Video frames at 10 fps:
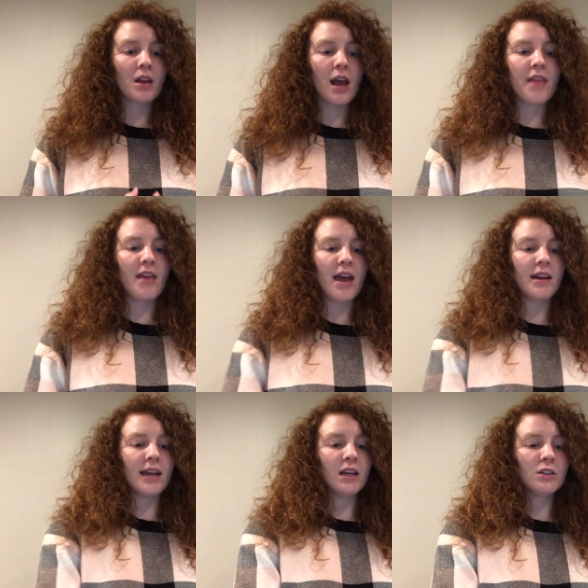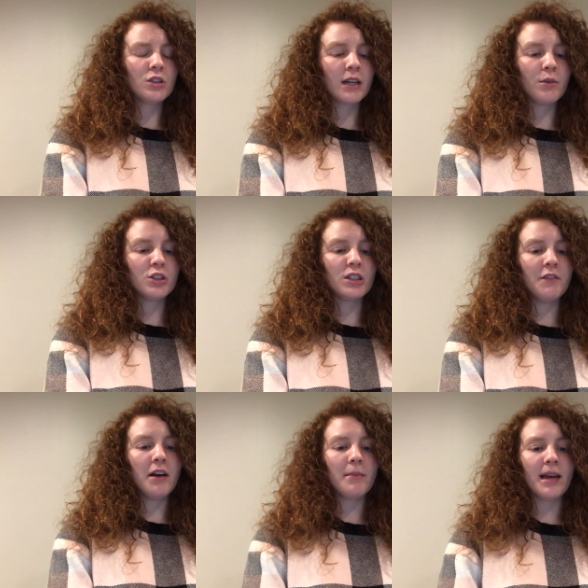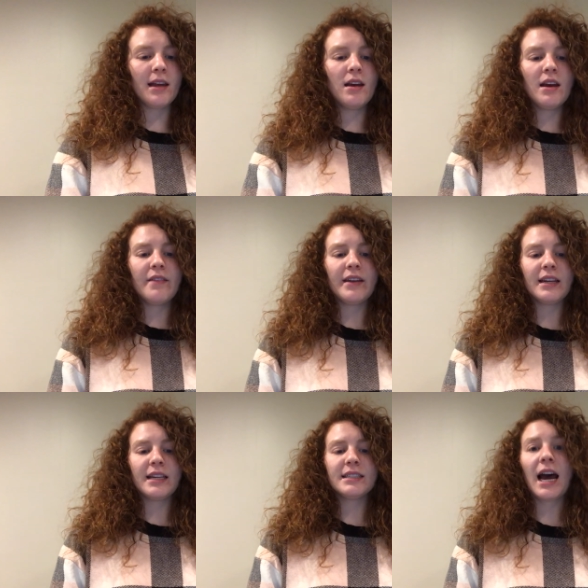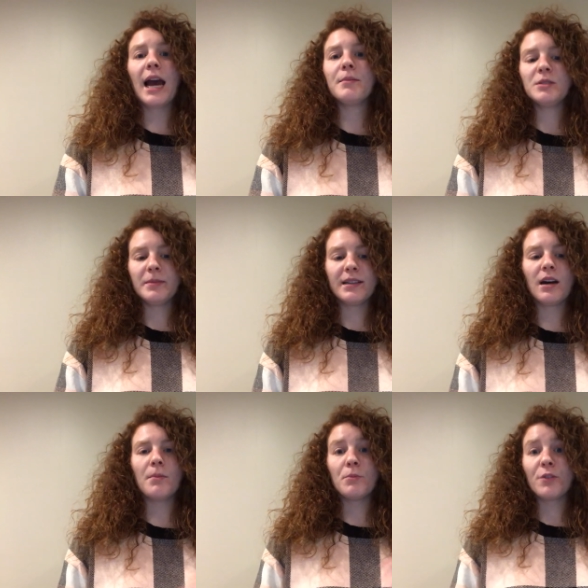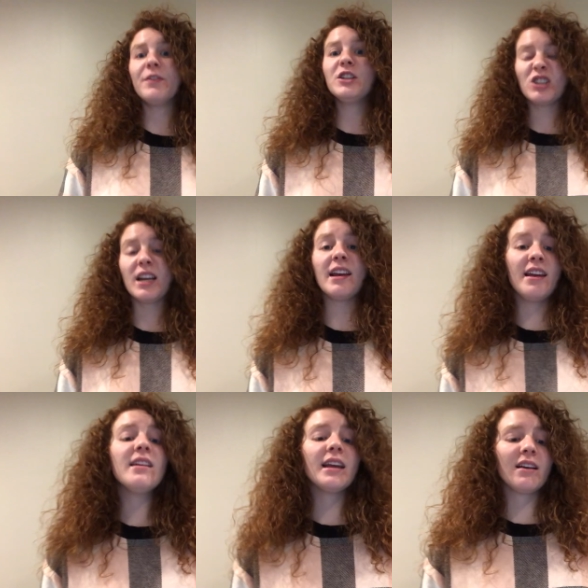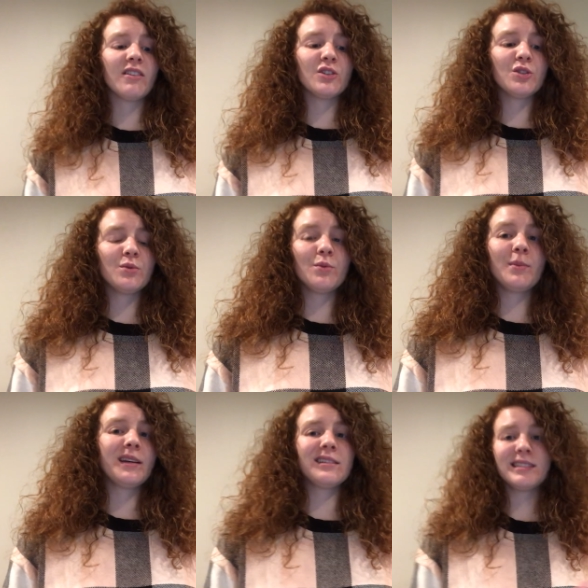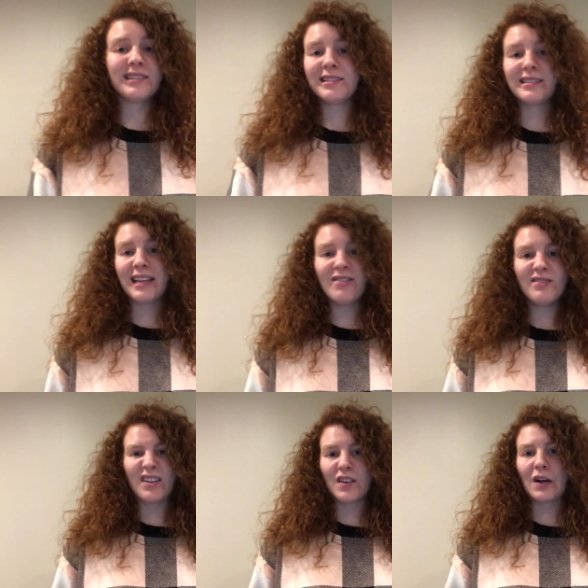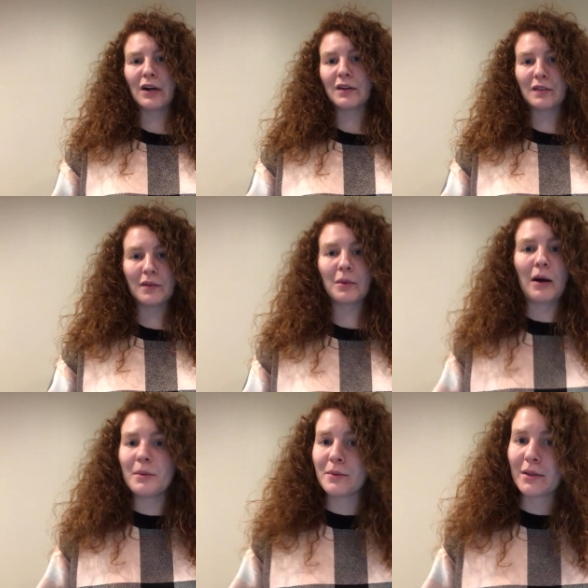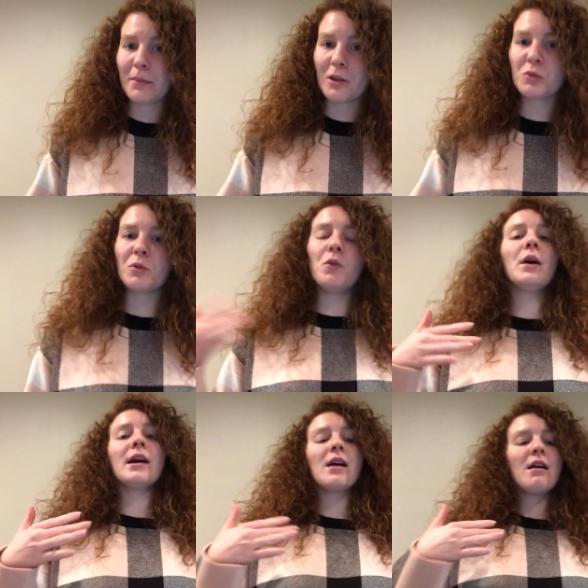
And then English language development, they need time to become proficient in English because they've never heard of it probably really much before.